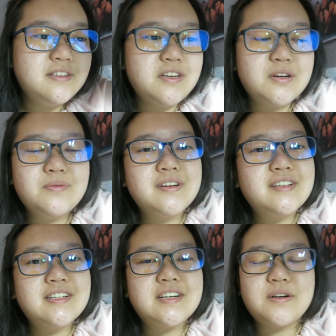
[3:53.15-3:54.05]
you know
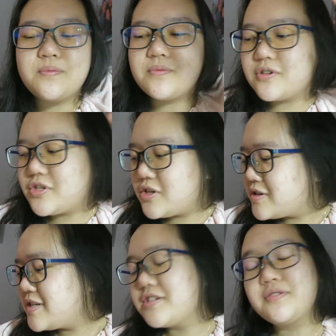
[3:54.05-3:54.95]
what? We're
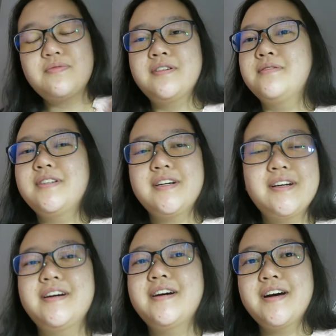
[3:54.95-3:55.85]
turning this around.
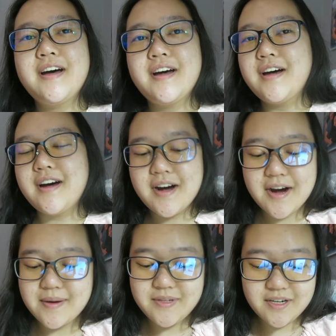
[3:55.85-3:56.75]

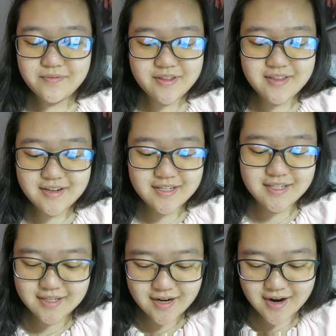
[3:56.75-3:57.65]
I'm done with
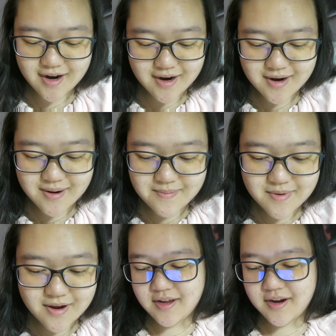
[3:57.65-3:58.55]
this. The
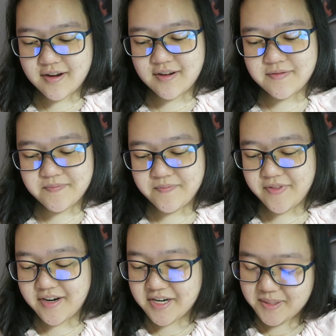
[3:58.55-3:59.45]

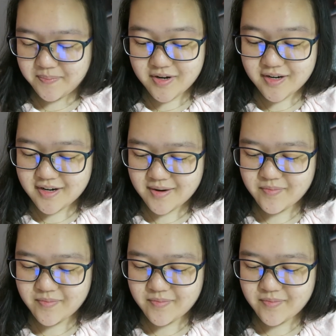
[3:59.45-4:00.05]
next book I'm